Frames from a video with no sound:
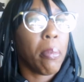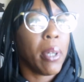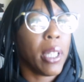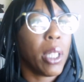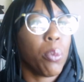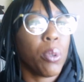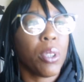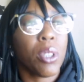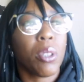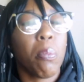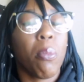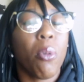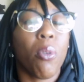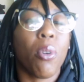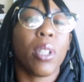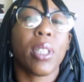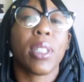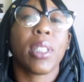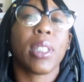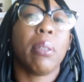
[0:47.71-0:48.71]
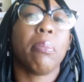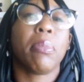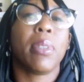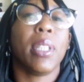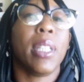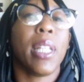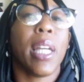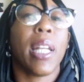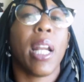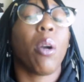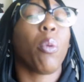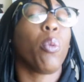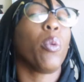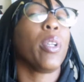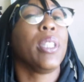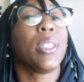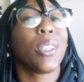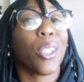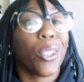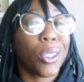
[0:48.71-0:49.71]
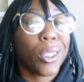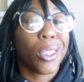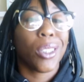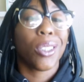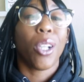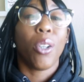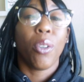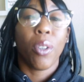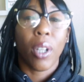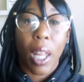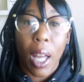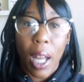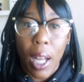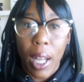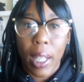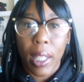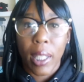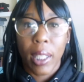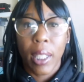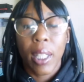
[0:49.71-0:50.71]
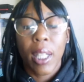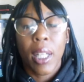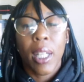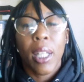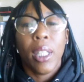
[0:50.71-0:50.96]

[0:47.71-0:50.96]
but it was more something that I researched it online.